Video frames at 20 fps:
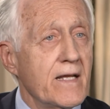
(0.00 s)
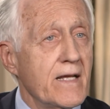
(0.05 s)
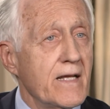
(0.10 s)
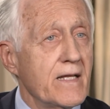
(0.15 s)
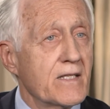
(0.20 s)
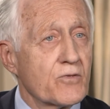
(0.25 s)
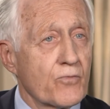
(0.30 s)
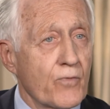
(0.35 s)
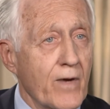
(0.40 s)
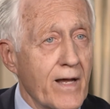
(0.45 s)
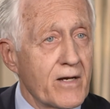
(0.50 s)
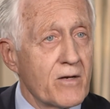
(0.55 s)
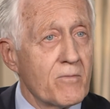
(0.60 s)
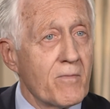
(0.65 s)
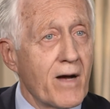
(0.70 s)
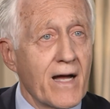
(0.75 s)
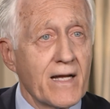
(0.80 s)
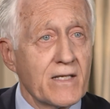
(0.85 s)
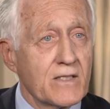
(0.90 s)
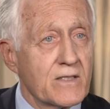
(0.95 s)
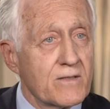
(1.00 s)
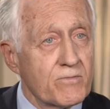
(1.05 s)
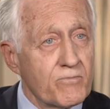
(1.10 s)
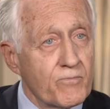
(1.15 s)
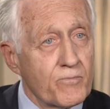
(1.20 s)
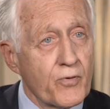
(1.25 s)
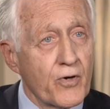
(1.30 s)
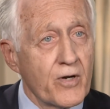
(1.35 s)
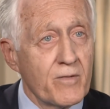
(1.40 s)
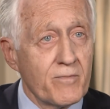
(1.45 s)
it's randomized
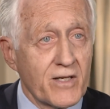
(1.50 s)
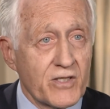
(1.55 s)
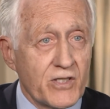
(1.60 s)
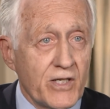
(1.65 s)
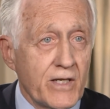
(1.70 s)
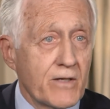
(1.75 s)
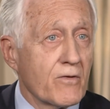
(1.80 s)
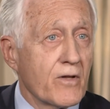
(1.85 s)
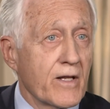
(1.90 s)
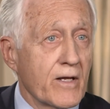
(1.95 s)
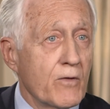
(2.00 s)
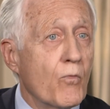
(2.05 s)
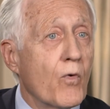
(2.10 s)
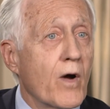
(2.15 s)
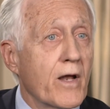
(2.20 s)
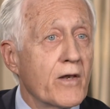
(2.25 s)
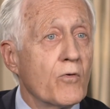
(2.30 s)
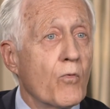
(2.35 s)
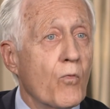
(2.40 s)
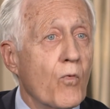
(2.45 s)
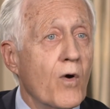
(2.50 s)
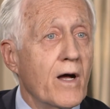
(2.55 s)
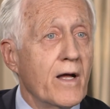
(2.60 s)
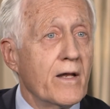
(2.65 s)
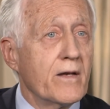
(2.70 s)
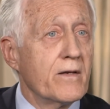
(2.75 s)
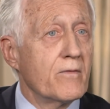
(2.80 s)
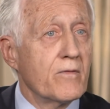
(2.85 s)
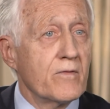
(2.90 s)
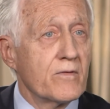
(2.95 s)
pretty much equally
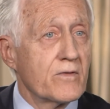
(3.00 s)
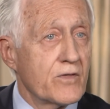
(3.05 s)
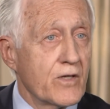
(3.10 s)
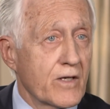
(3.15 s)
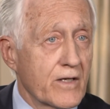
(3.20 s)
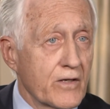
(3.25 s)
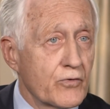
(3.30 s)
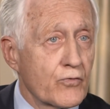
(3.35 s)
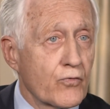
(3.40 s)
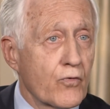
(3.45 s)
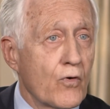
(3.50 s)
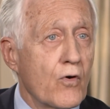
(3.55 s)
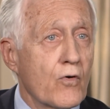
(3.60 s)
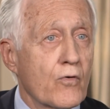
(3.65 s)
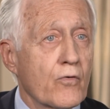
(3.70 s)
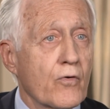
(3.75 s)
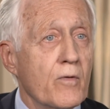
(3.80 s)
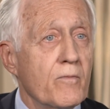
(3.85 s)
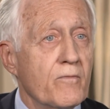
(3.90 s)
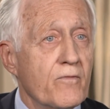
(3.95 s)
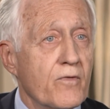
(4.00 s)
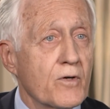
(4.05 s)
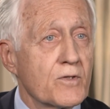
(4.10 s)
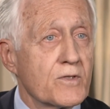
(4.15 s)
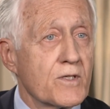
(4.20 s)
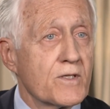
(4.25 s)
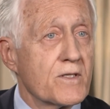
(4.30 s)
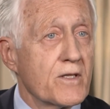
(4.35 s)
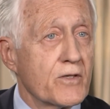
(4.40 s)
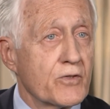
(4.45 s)
1-to-1 to control group
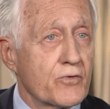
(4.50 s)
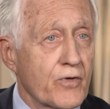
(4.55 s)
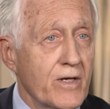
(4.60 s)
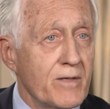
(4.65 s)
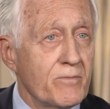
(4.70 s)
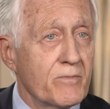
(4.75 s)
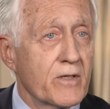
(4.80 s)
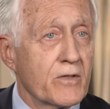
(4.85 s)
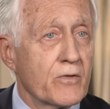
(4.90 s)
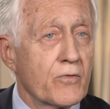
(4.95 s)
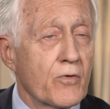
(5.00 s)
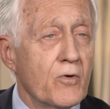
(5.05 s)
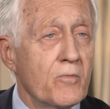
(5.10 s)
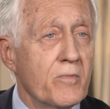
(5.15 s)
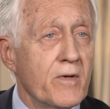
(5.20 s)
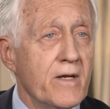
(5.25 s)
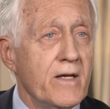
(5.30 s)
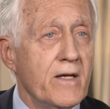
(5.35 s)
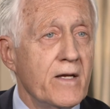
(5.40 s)
versus the treatment group.